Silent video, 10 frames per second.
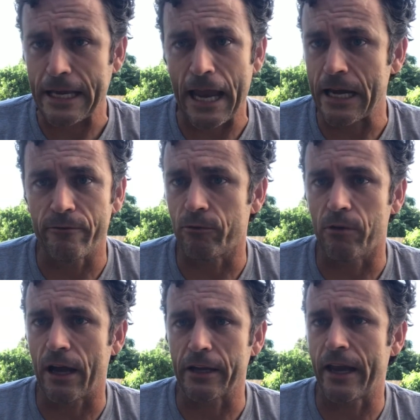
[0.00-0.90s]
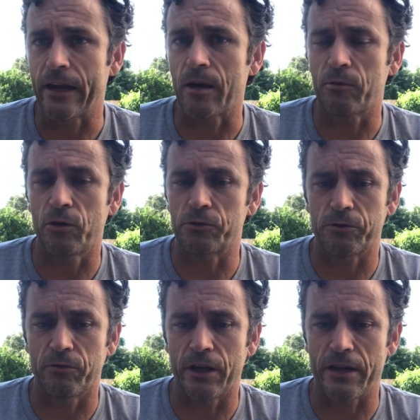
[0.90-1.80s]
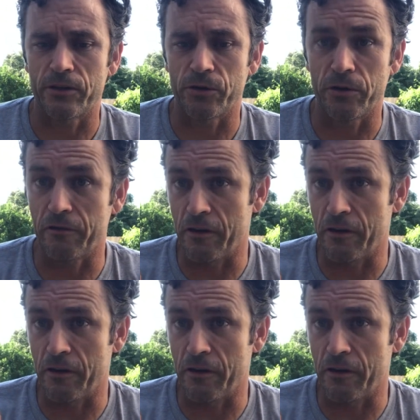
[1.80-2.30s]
can't come close to relating to.